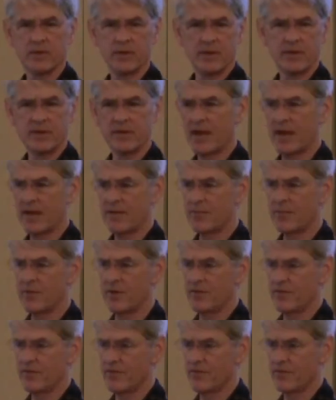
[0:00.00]
in that
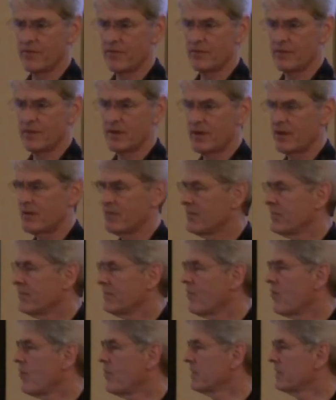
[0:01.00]
brief
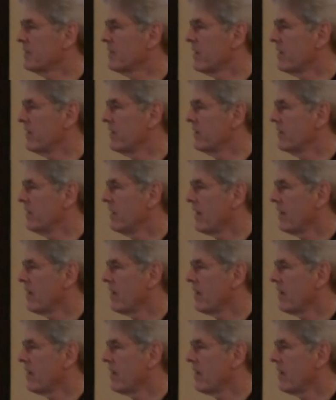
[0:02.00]
um, open letter,